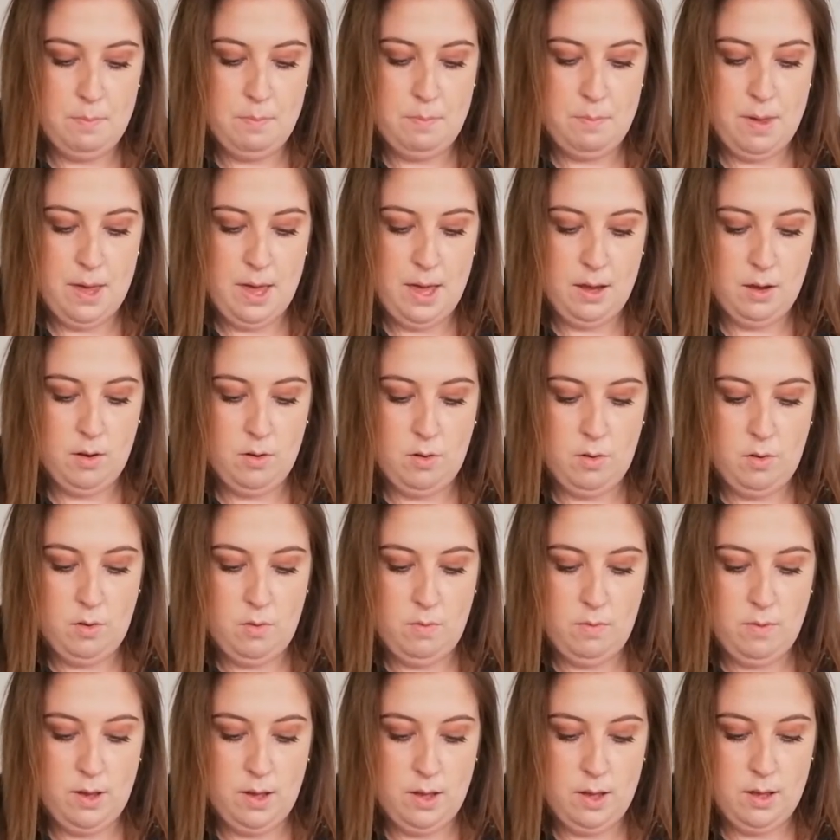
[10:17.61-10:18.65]
back
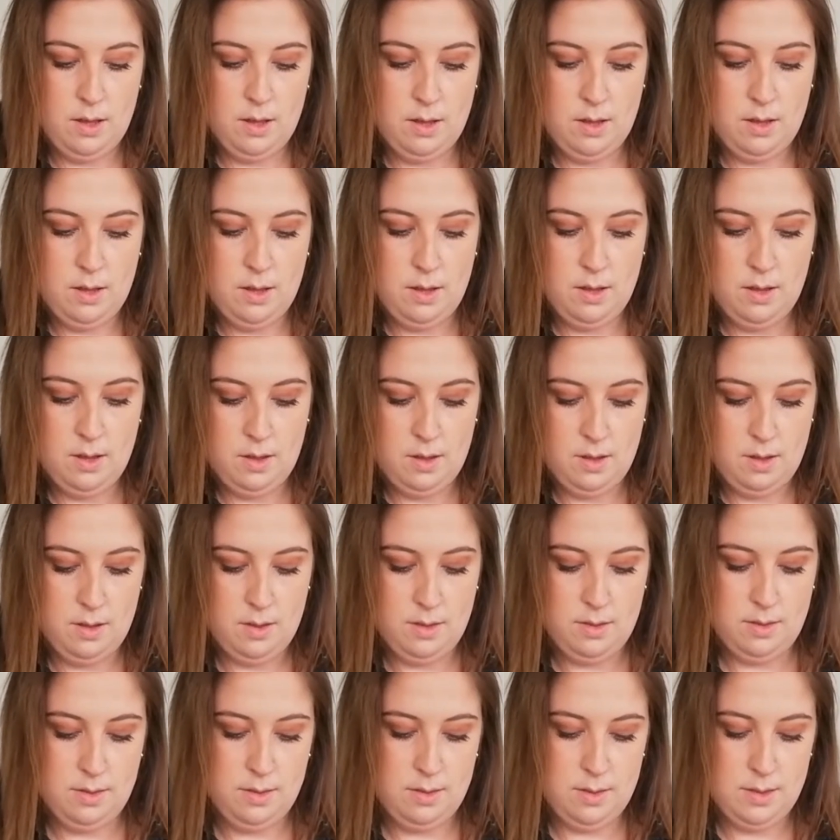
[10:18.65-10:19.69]
over
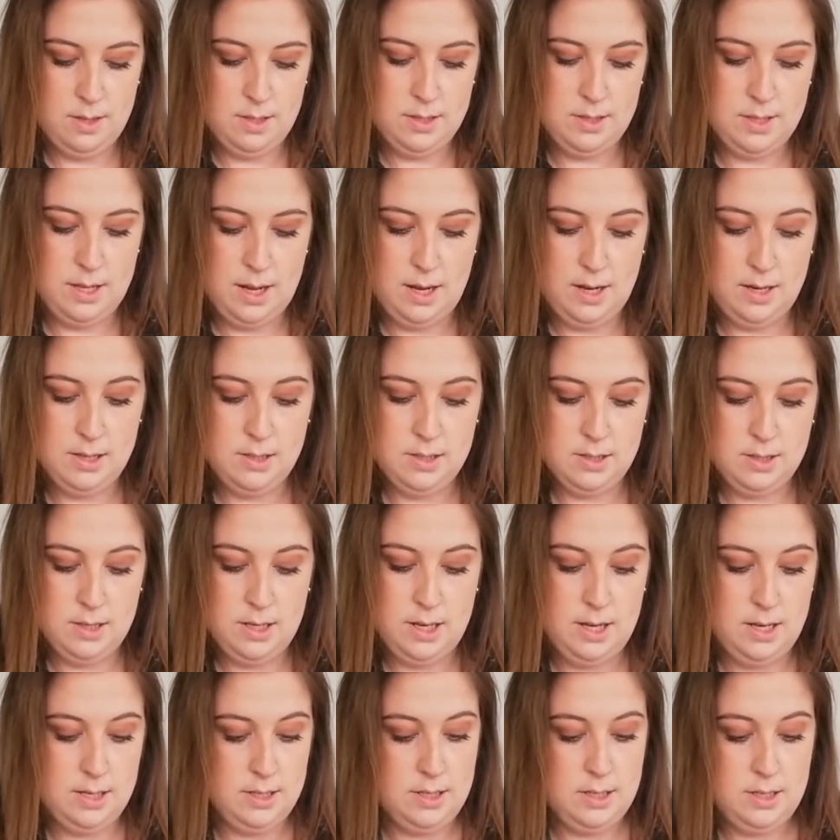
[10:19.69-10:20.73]
the seeds.
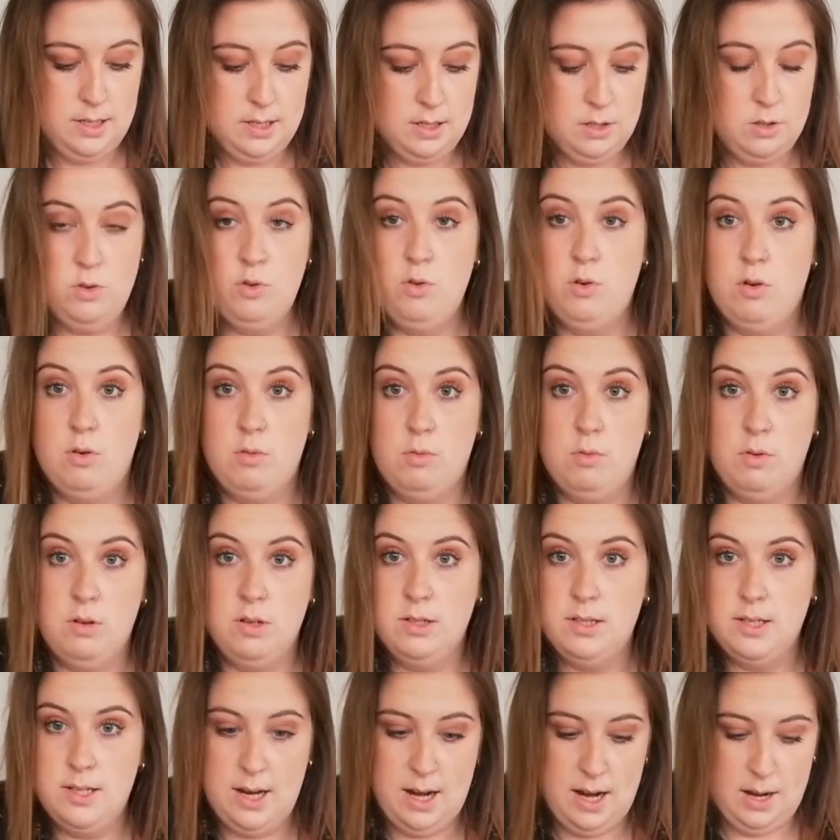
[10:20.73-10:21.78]
Kenzie does not
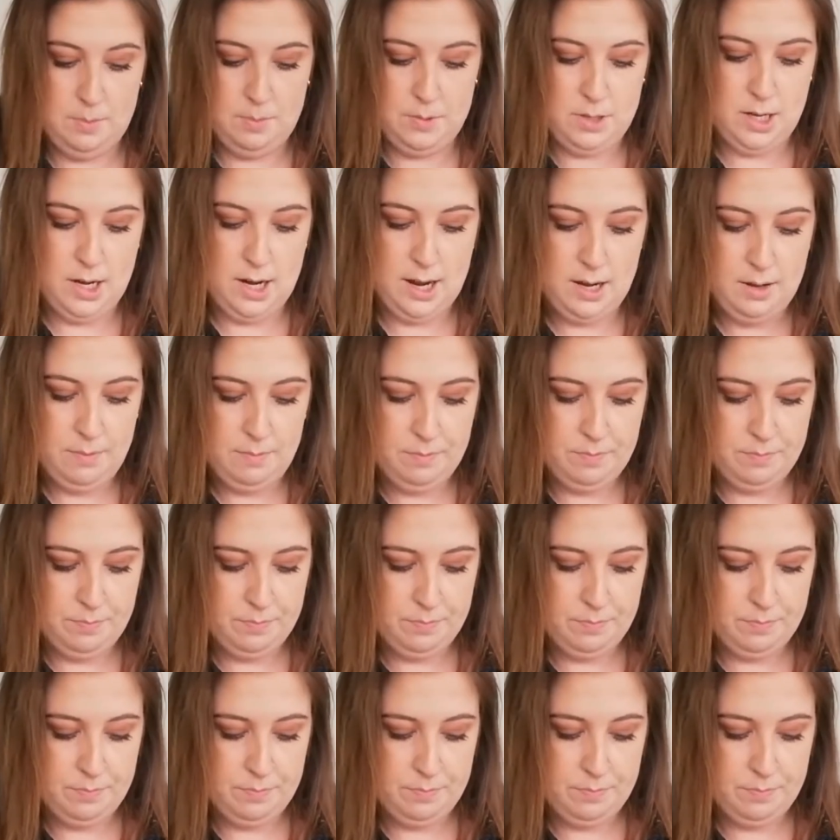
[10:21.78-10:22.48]
want a nap today.